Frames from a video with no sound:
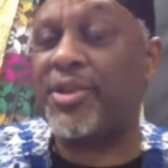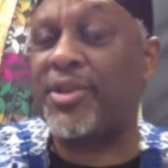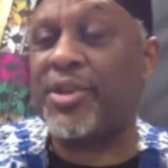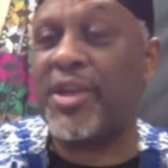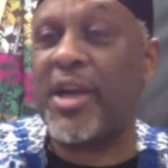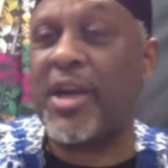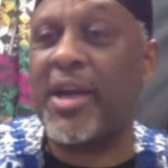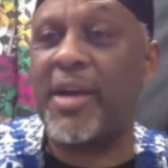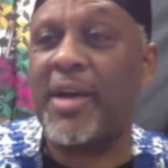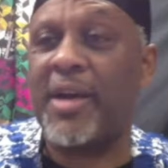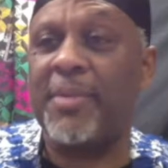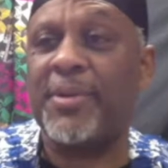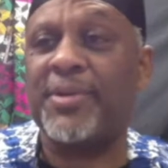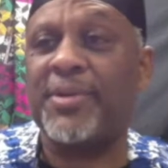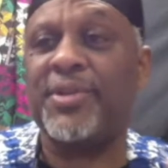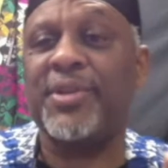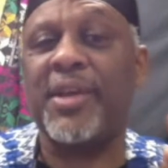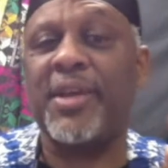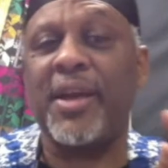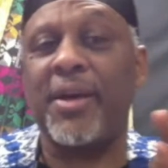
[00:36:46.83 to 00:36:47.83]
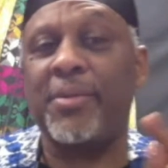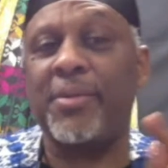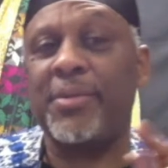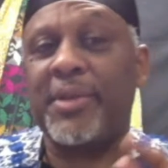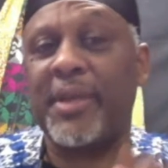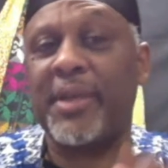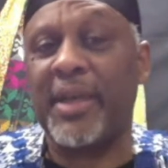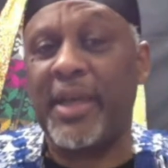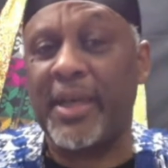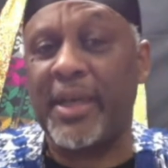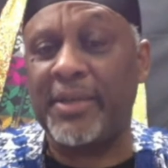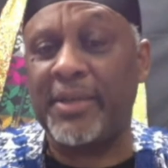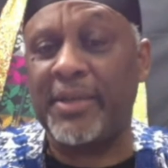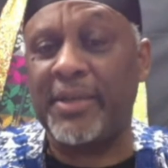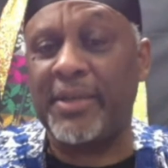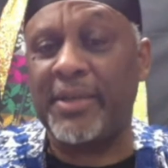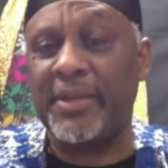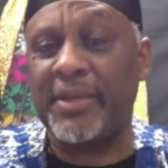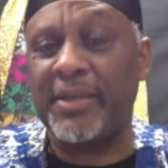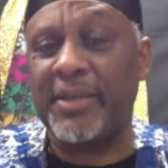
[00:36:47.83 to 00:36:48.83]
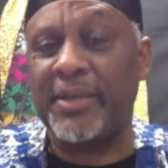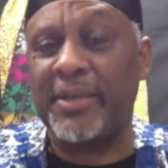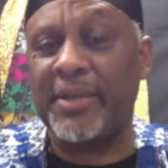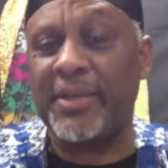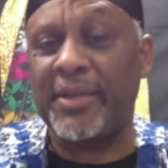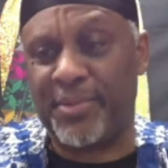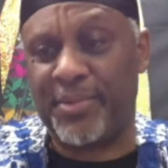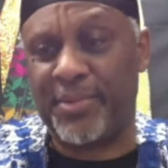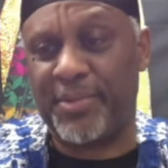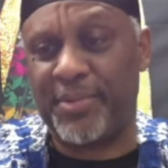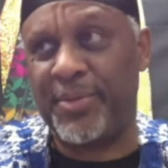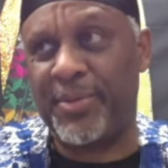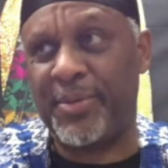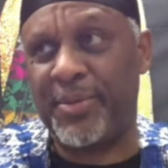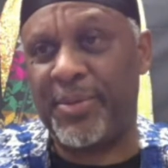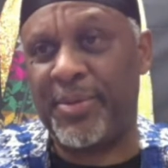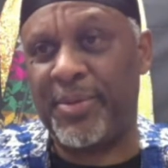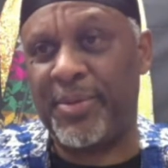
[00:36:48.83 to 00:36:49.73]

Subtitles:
job is to help colored people.